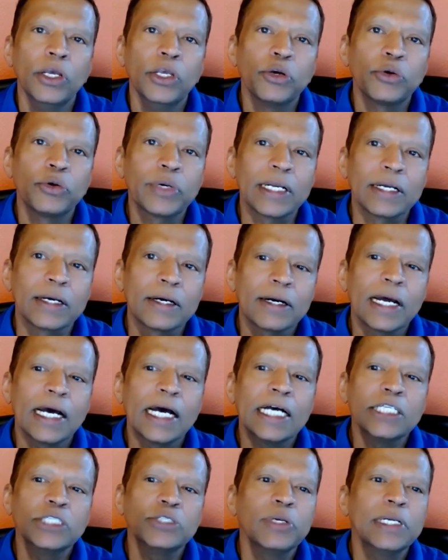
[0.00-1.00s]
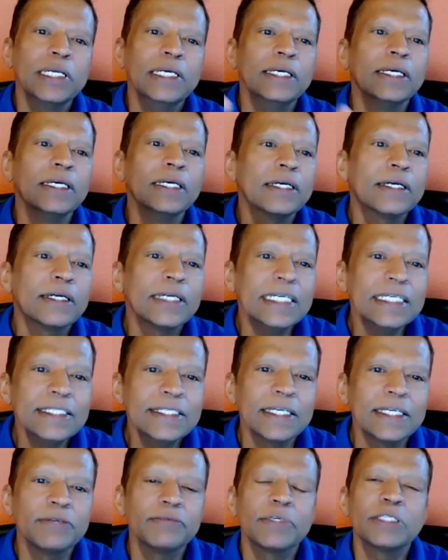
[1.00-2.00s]
You can gradually increase
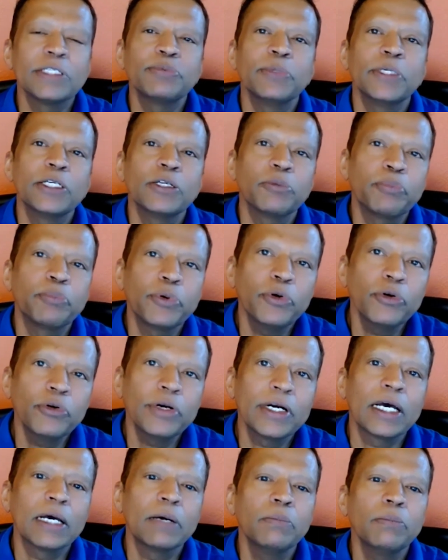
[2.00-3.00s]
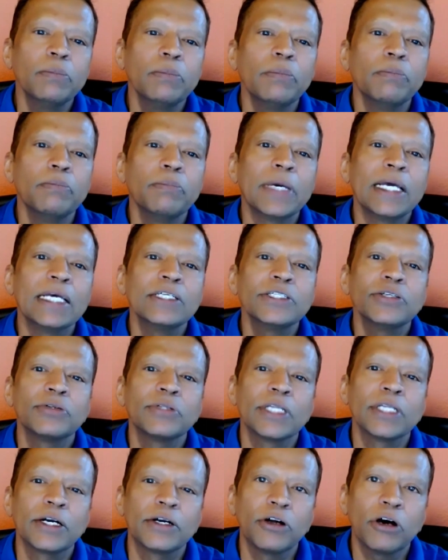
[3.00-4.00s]
the investment in your program based
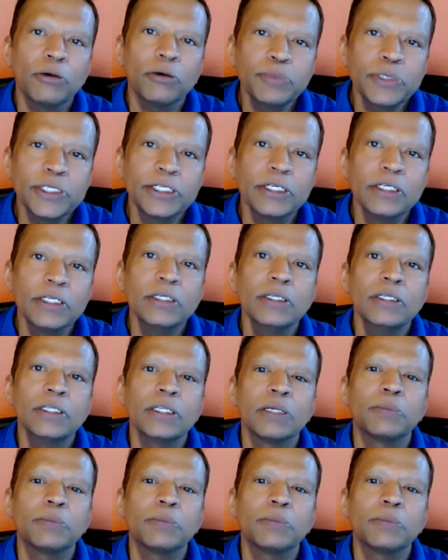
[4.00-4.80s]
on the adoption,